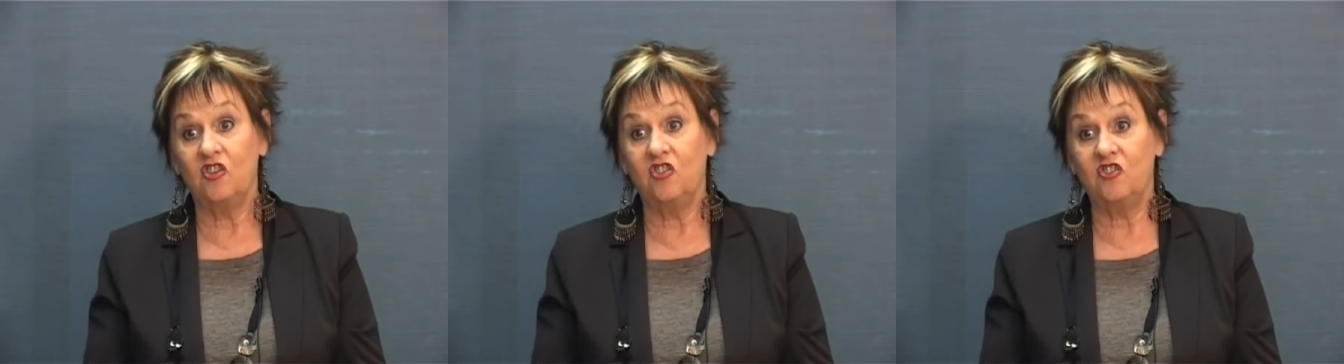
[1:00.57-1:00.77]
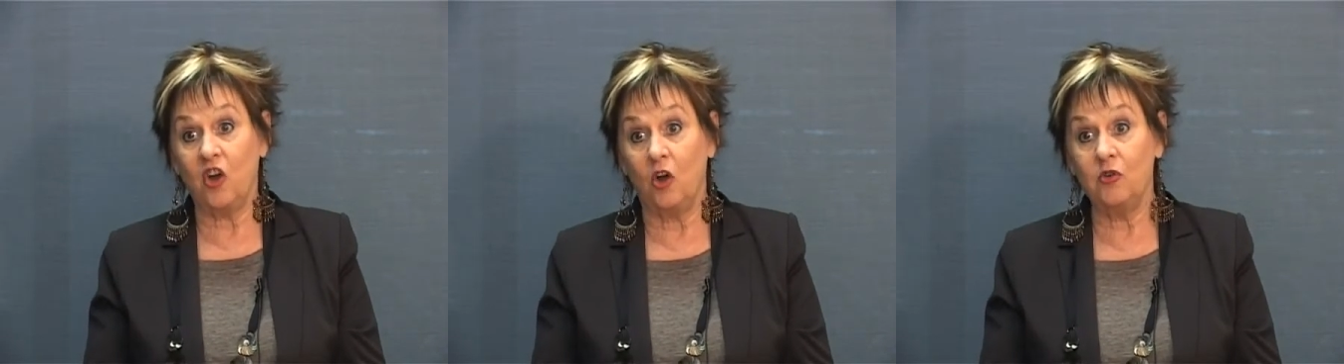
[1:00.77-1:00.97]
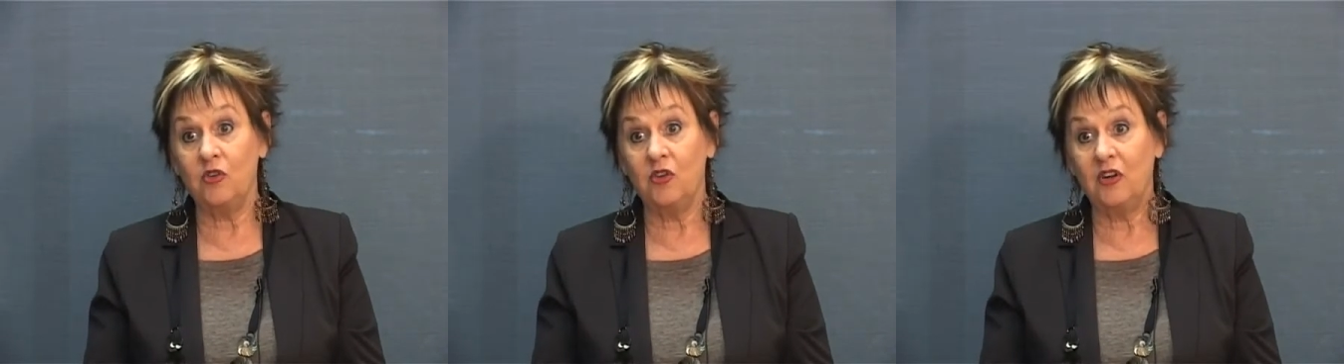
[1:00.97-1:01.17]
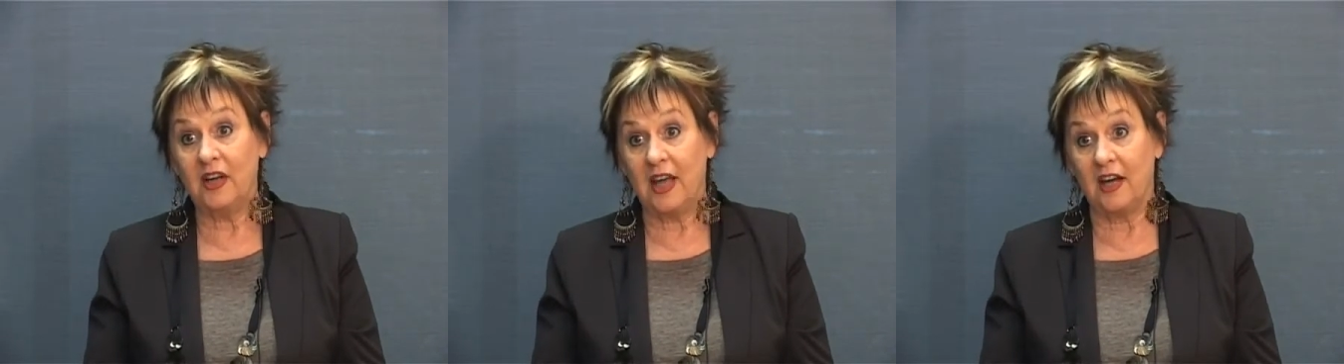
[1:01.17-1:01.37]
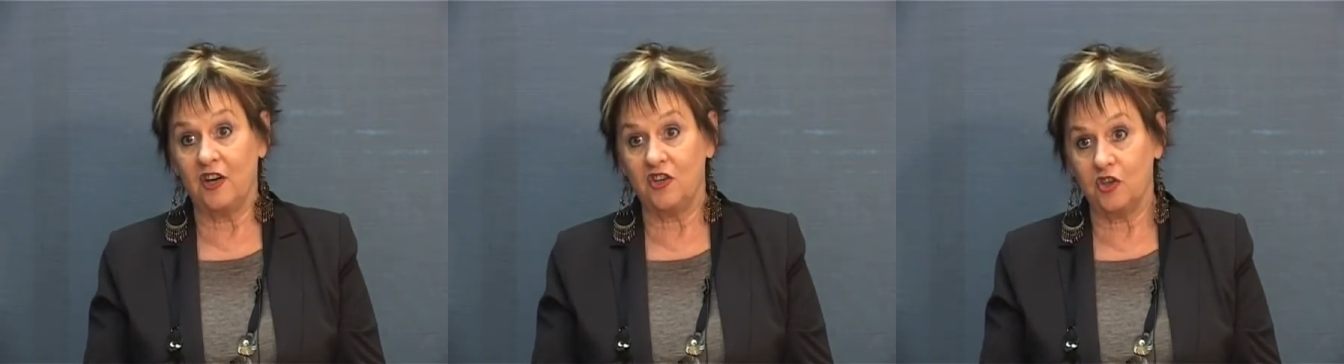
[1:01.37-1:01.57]
don't
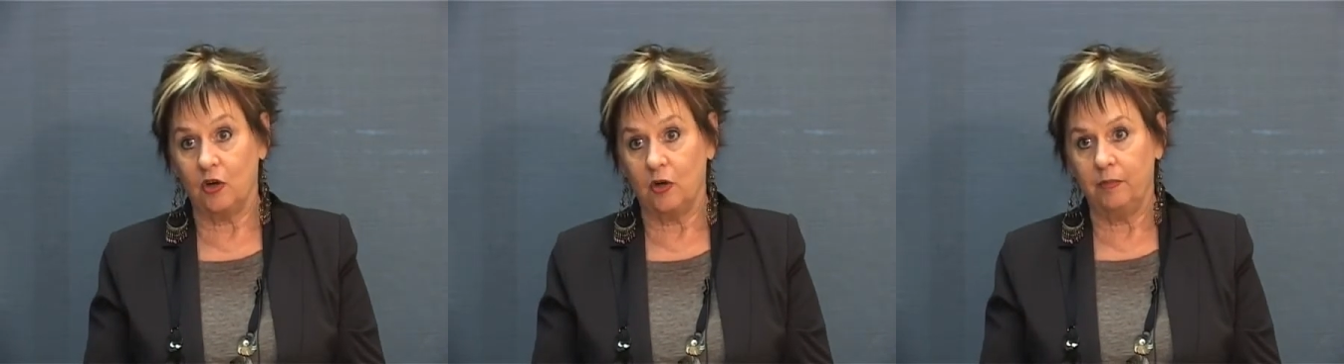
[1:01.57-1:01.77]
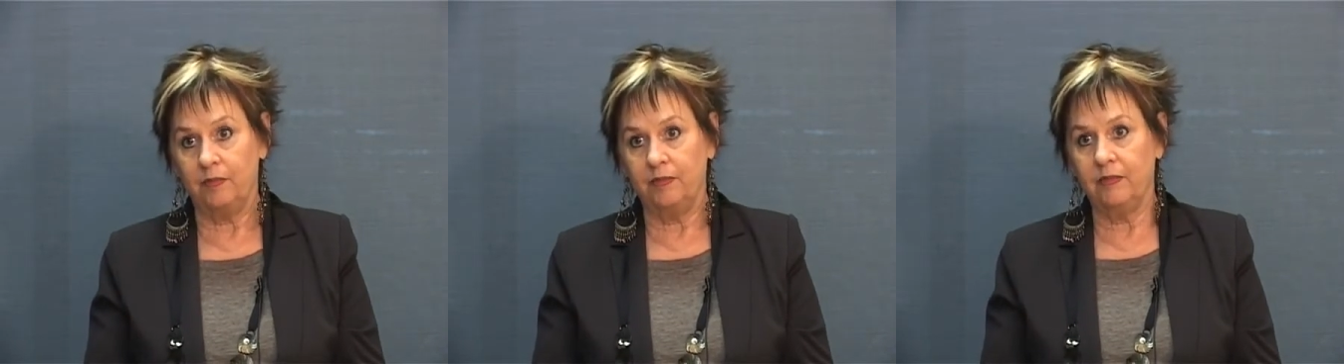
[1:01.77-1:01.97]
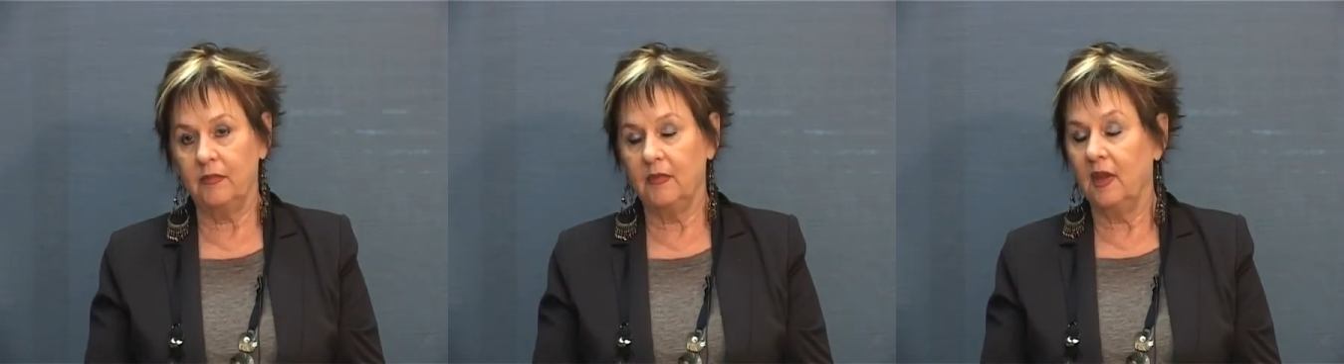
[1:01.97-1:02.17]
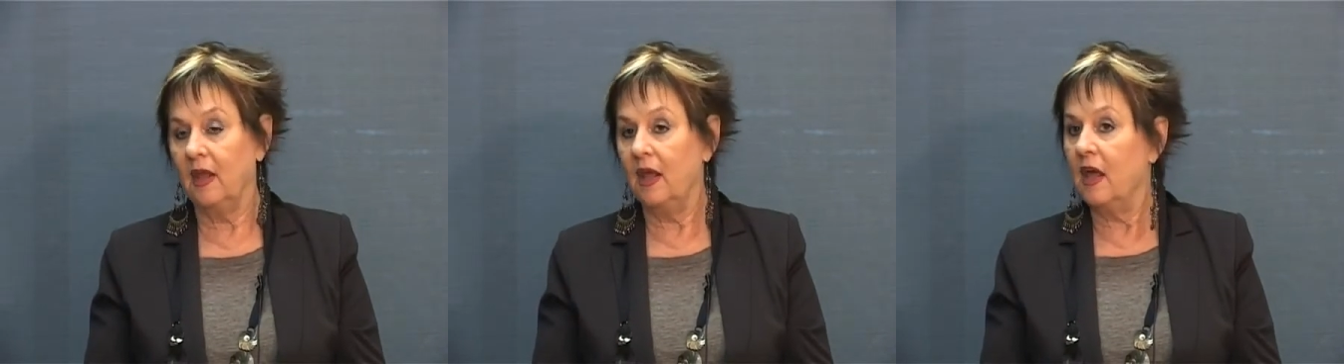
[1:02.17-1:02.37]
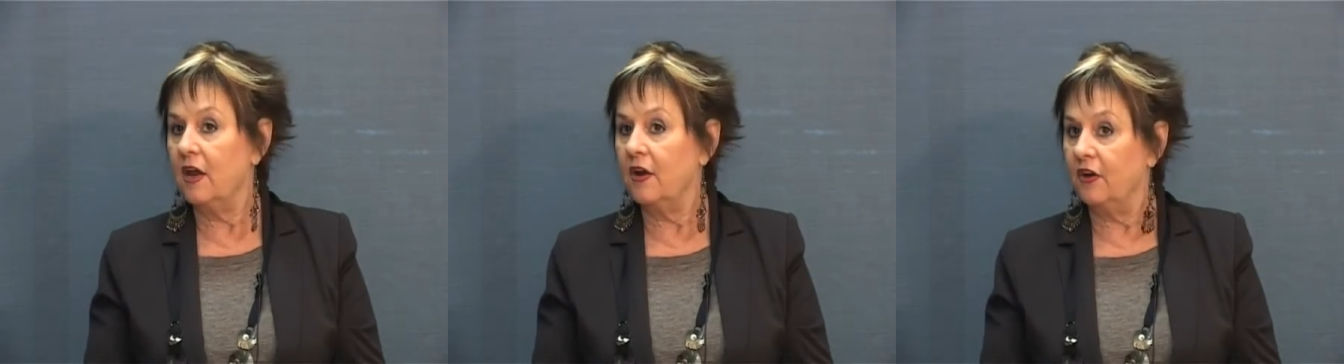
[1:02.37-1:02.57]
get a job.
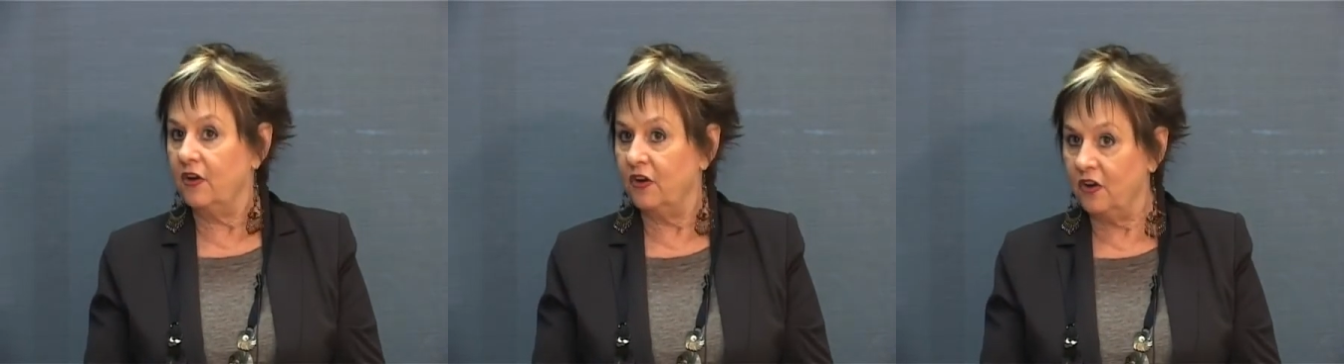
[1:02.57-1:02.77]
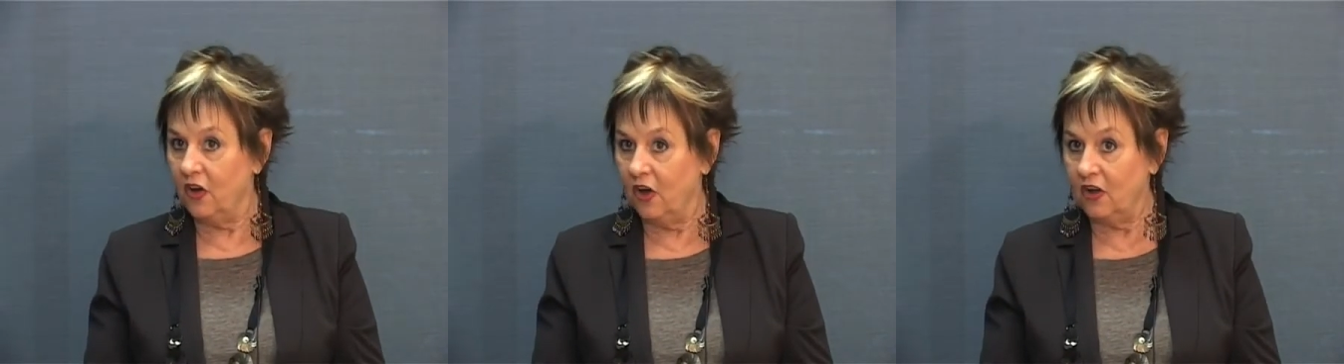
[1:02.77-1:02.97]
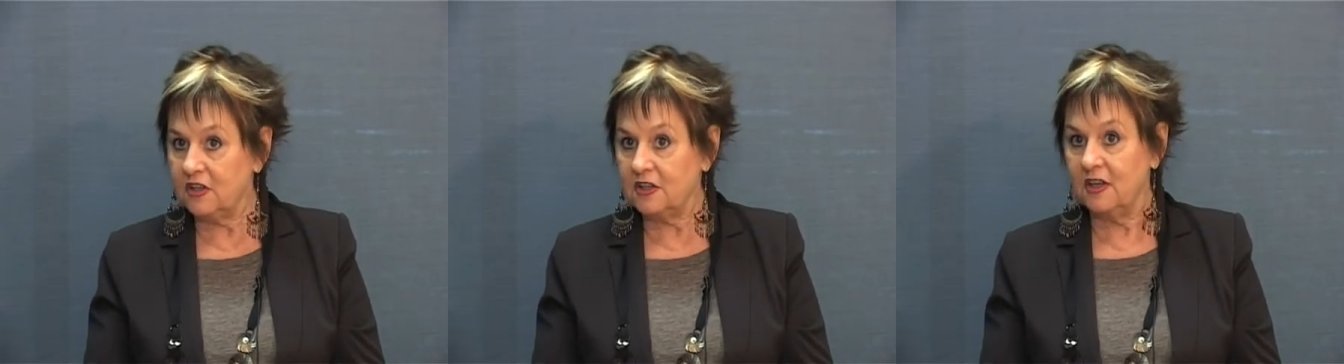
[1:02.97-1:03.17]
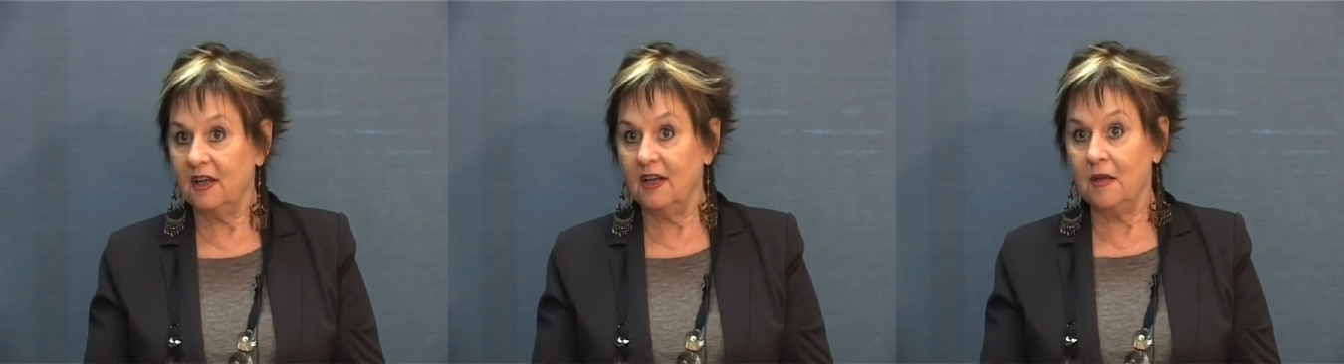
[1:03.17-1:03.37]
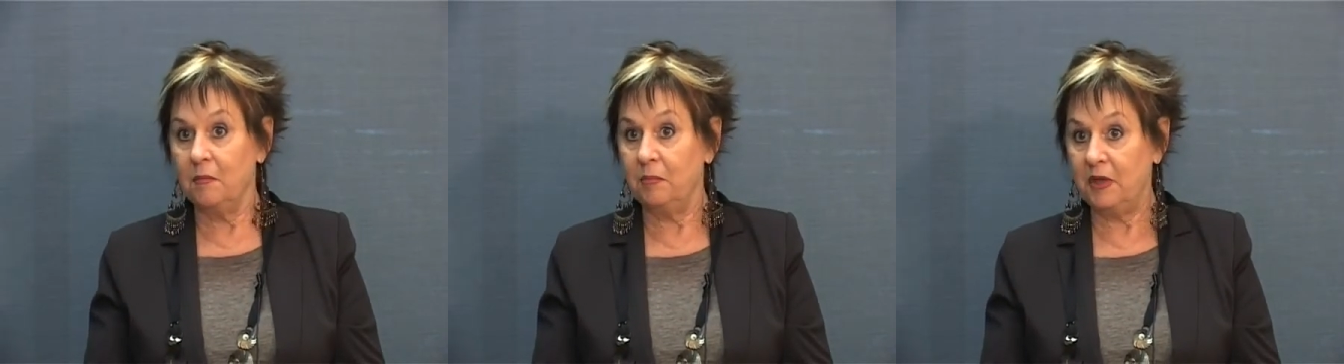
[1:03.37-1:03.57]
Not
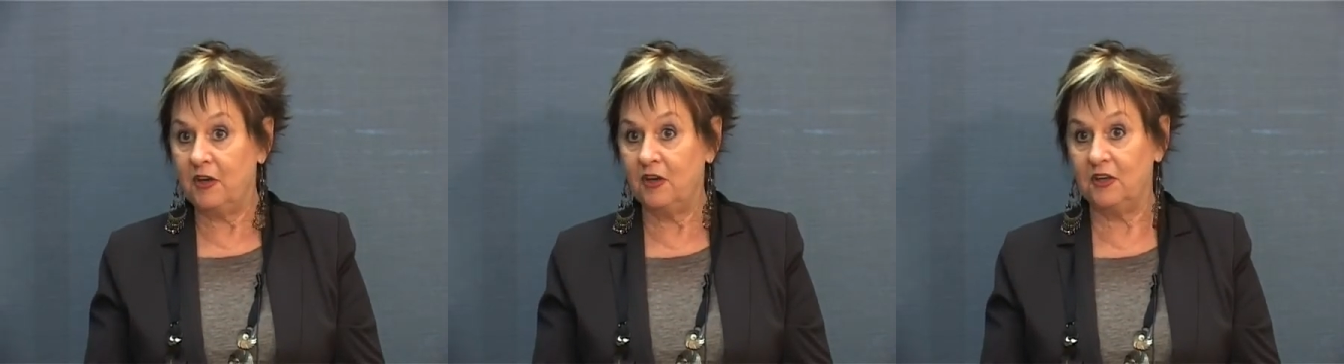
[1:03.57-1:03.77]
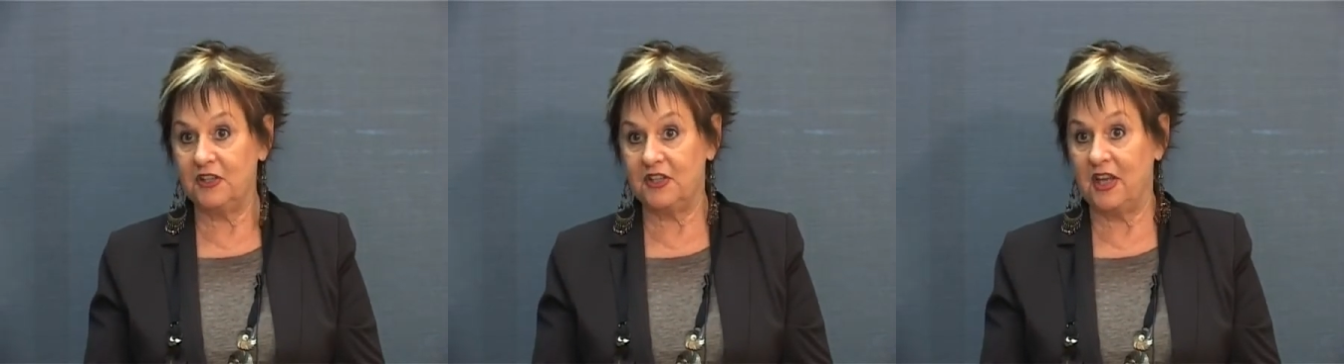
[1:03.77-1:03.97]
because